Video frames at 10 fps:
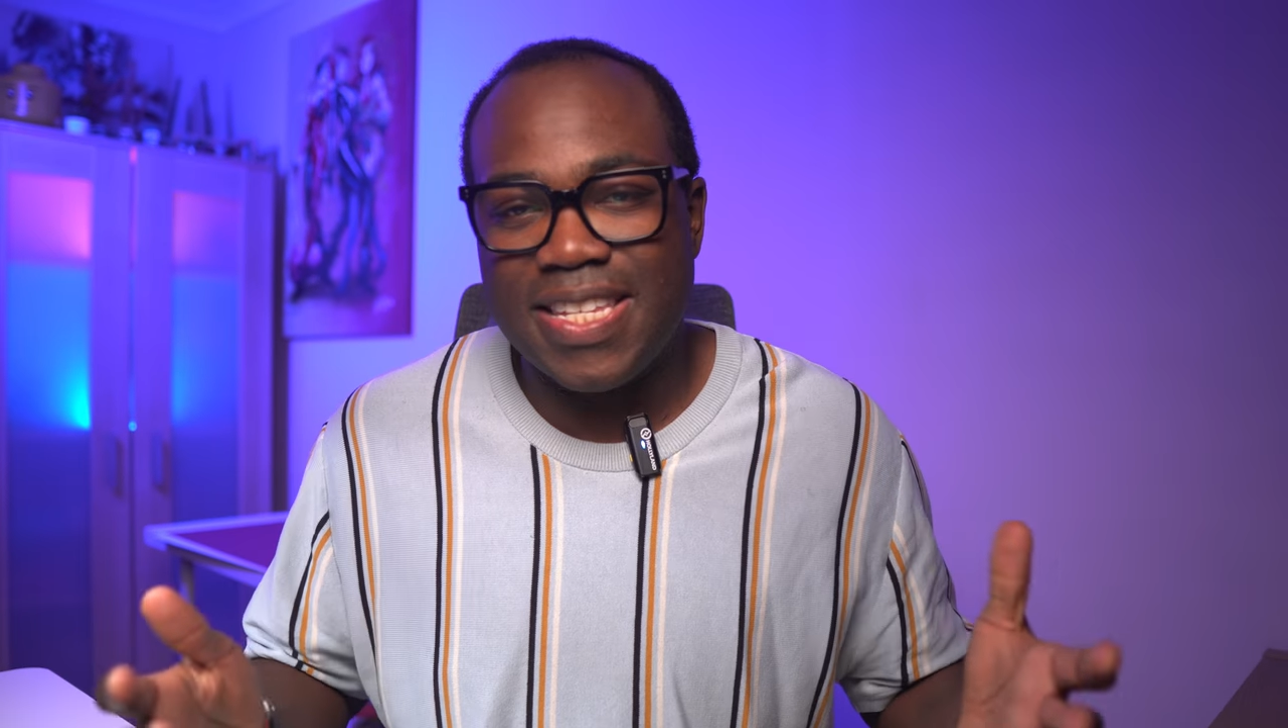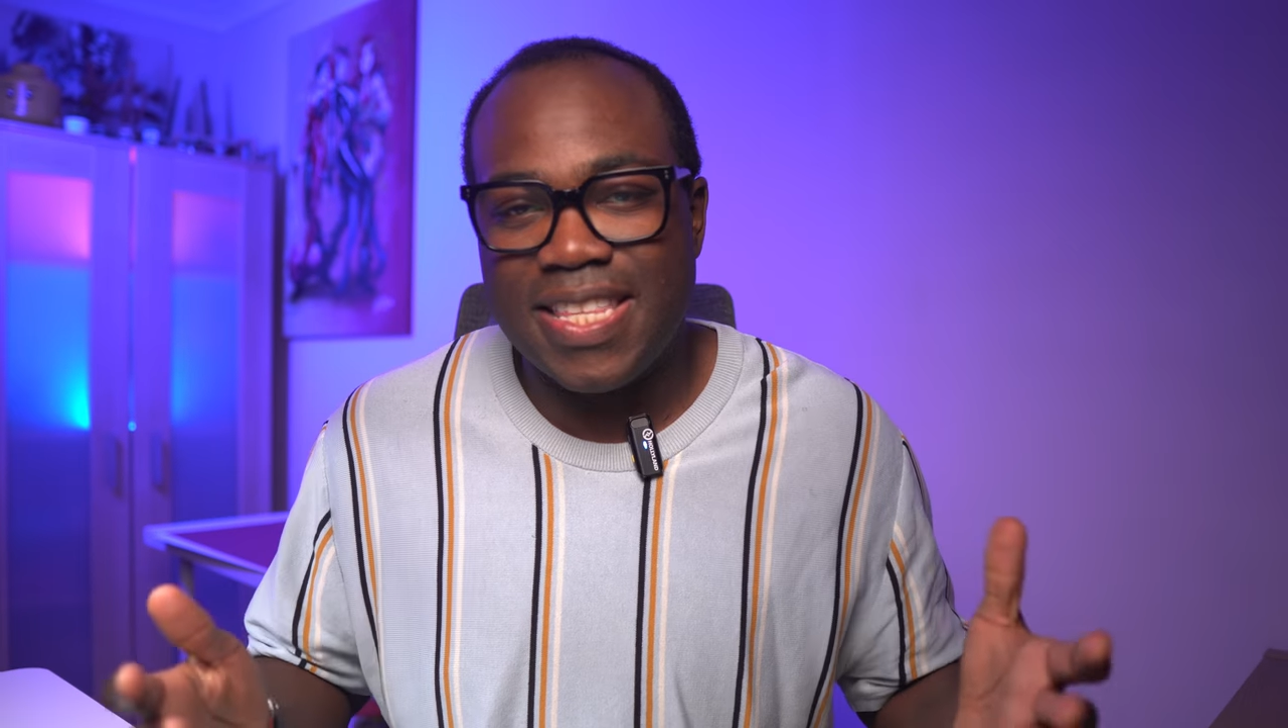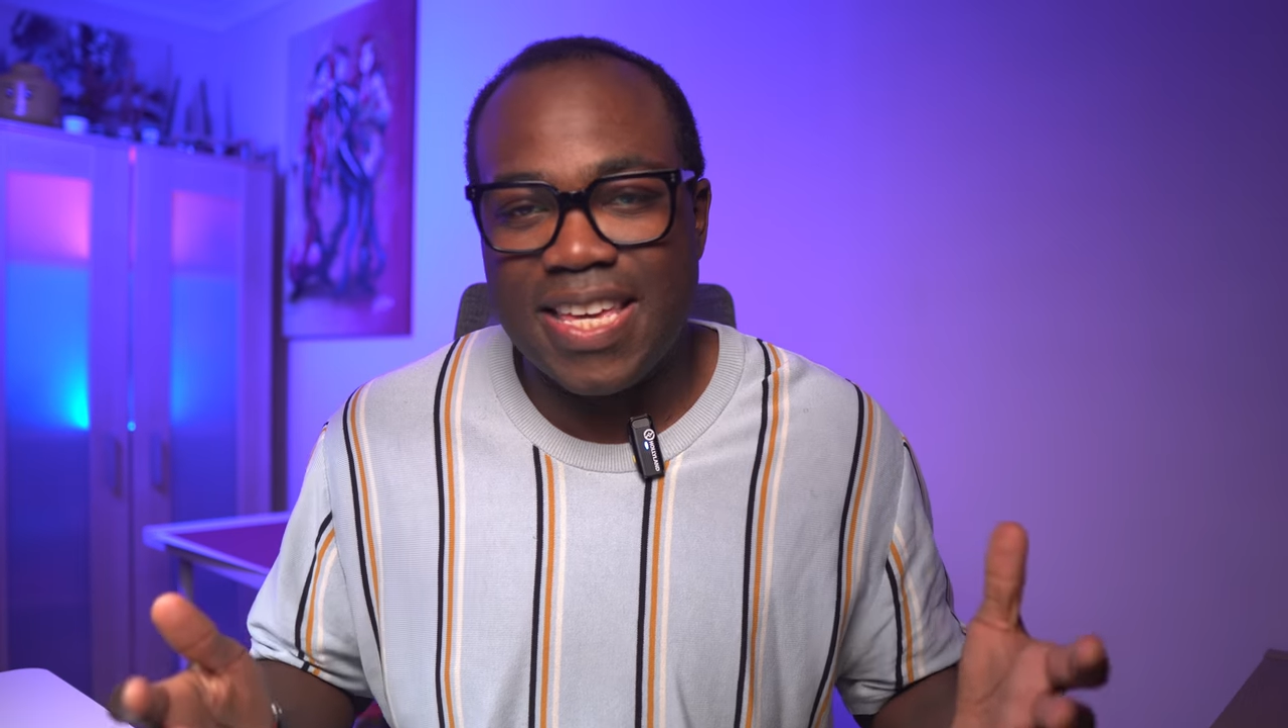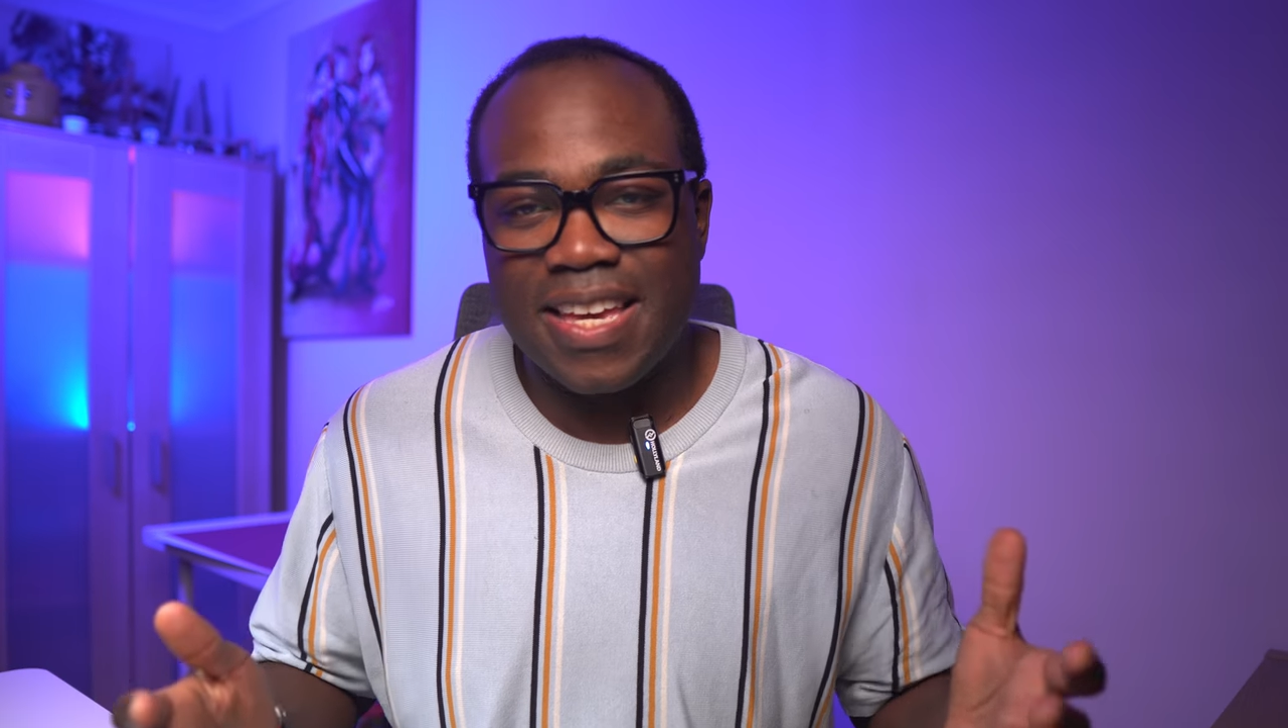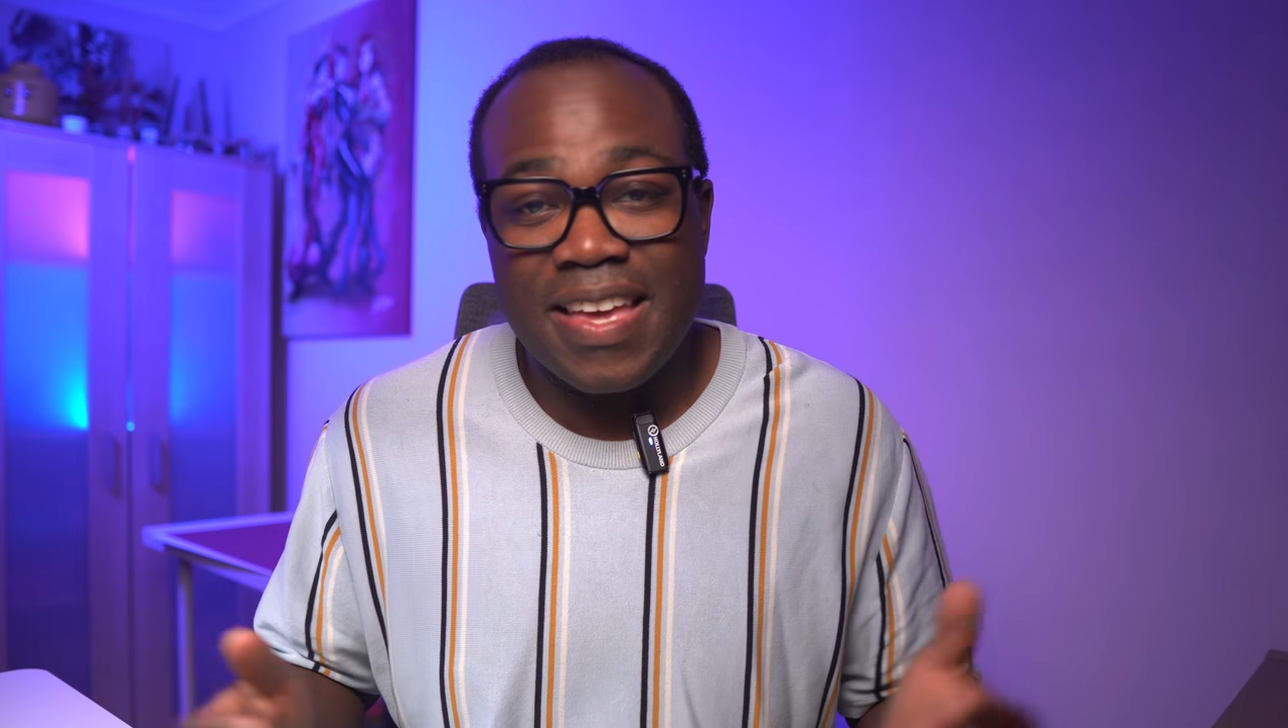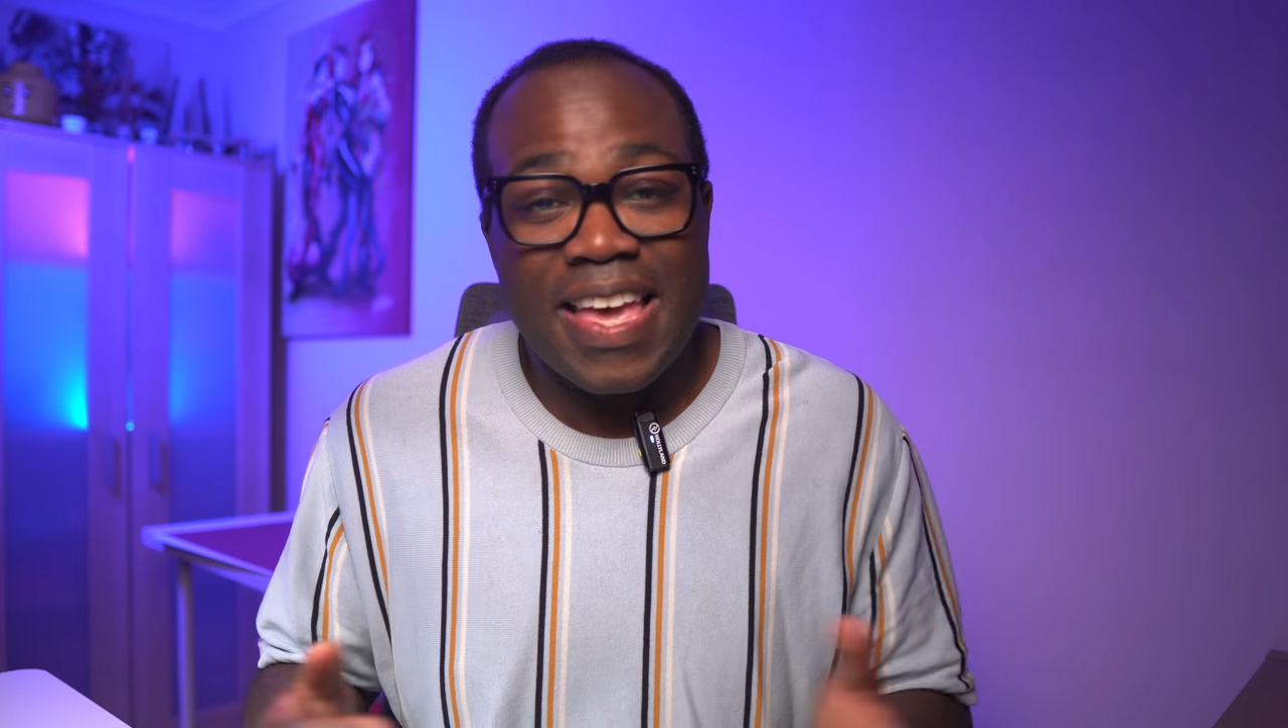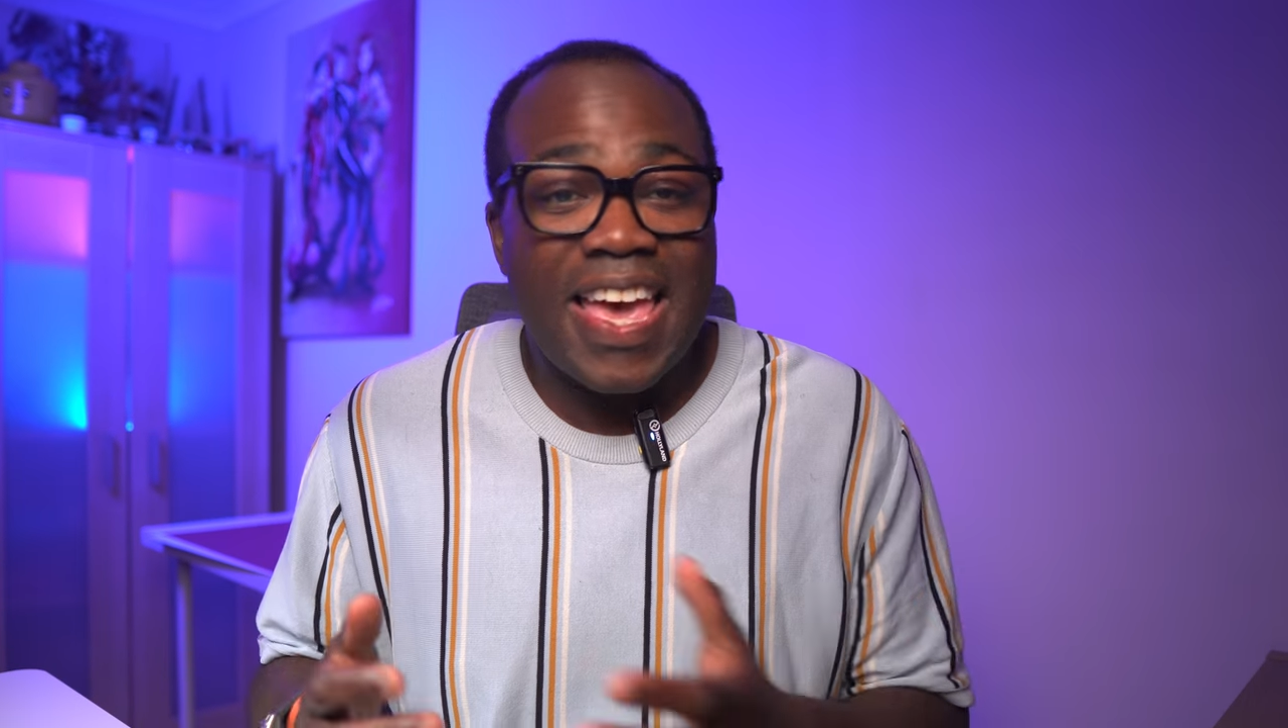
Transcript: the thing.